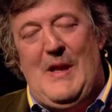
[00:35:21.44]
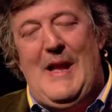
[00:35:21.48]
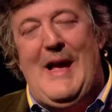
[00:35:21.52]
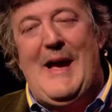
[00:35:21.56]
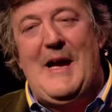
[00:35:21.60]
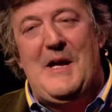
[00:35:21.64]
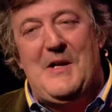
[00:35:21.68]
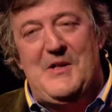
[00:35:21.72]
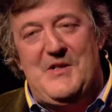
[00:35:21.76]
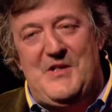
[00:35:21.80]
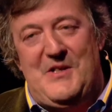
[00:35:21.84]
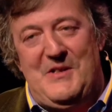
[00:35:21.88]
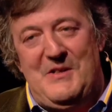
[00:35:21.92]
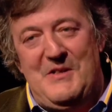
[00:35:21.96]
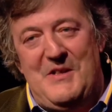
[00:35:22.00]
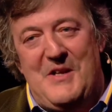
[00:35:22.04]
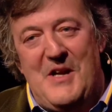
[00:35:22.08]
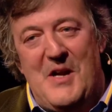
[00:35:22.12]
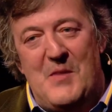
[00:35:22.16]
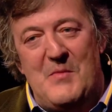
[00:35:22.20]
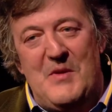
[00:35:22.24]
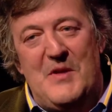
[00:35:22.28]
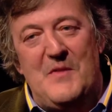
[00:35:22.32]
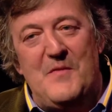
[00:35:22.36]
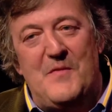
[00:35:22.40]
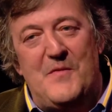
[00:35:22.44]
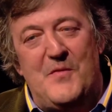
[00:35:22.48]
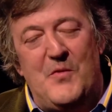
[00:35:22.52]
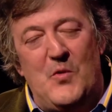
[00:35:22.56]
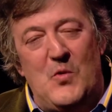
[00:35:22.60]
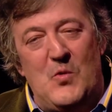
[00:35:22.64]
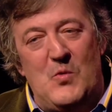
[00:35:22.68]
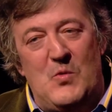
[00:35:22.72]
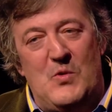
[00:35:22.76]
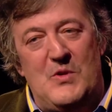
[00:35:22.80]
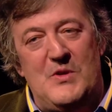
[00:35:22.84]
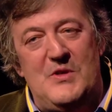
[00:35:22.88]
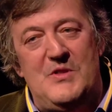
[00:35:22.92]
lax in coming
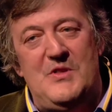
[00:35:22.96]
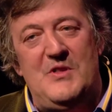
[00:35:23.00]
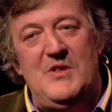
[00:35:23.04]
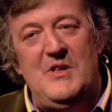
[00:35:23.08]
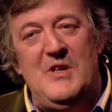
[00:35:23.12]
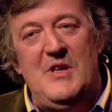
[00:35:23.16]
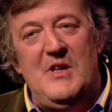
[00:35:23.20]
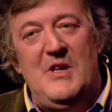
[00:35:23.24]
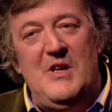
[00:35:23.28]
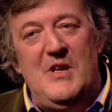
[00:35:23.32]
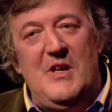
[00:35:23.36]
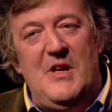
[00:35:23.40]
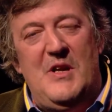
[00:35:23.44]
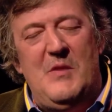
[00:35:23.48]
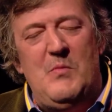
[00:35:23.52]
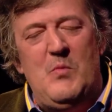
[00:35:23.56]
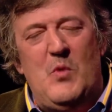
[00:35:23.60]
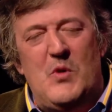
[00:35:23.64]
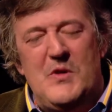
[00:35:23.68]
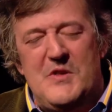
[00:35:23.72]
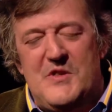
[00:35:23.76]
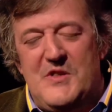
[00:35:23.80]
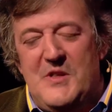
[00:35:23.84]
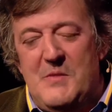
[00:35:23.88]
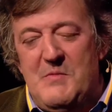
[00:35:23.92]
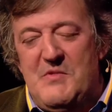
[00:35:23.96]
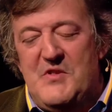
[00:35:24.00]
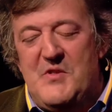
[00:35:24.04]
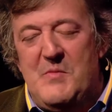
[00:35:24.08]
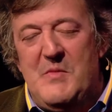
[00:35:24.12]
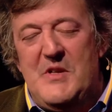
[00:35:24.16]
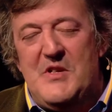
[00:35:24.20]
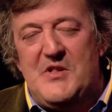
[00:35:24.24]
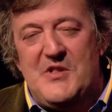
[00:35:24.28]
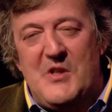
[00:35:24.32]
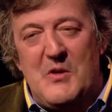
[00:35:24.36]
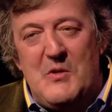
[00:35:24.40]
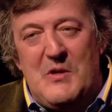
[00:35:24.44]
forward in what seems to
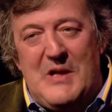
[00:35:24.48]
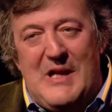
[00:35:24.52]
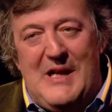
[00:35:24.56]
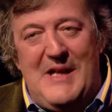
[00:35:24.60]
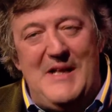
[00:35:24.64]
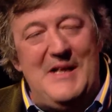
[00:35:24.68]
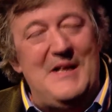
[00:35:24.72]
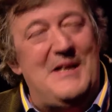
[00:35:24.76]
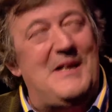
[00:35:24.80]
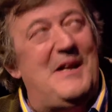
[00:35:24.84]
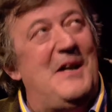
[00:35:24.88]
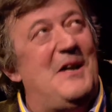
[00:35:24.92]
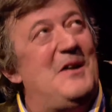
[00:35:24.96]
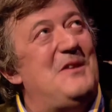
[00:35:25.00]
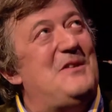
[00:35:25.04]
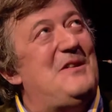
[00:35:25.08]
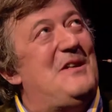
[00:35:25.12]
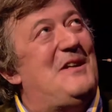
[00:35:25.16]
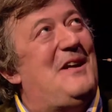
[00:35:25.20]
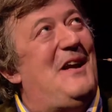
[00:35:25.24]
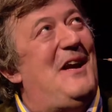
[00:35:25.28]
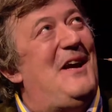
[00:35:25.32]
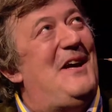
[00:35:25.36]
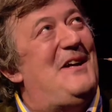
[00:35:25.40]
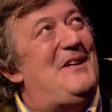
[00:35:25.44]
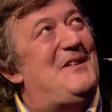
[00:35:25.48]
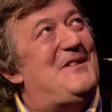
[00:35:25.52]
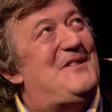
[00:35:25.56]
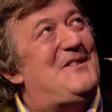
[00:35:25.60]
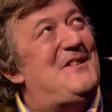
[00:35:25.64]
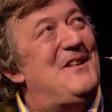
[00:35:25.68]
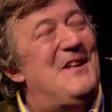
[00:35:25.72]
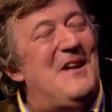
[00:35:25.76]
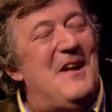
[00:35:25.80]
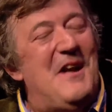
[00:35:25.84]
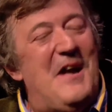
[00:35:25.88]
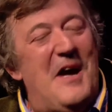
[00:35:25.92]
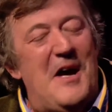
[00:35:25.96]
me so clear-cut a
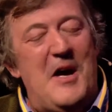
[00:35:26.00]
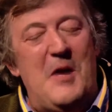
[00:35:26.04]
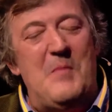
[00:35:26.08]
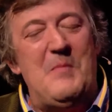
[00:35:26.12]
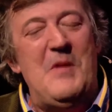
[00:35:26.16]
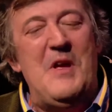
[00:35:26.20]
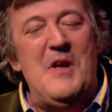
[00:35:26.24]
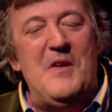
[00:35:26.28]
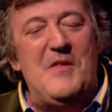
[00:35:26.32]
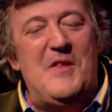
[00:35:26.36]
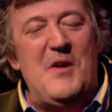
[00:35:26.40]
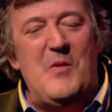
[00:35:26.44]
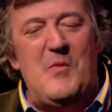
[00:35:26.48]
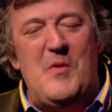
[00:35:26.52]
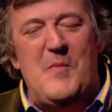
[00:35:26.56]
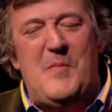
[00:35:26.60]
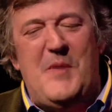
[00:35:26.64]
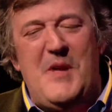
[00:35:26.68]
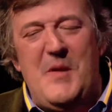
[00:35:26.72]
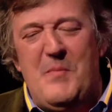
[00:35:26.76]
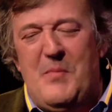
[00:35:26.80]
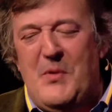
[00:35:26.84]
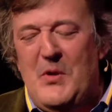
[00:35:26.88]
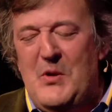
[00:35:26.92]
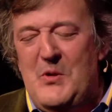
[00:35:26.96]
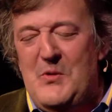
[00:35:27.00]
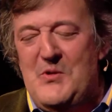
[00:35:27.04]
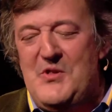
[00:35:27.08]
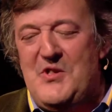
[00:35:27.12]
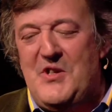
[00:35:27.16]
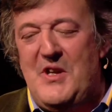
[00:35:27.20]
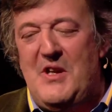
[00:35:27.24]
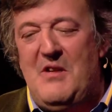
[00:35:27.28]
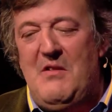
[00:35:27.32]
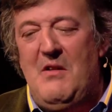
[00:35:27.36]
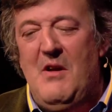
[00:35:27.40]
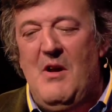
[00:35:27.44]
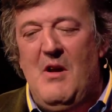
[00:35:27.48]
case. There were people who
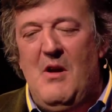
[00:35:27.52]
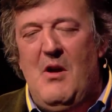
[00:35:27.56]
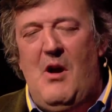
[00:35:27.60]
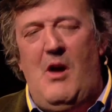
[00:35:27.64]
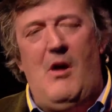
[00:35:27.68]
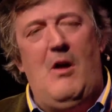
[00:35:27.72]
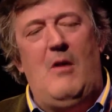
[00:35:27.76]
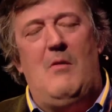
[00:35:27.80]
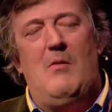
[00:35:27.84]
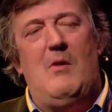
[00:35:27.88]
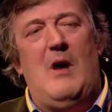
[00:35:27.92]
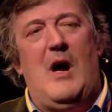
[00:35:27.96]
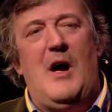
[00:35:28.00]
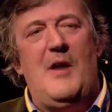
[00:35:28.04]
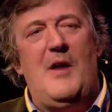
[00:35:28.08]
said, oh,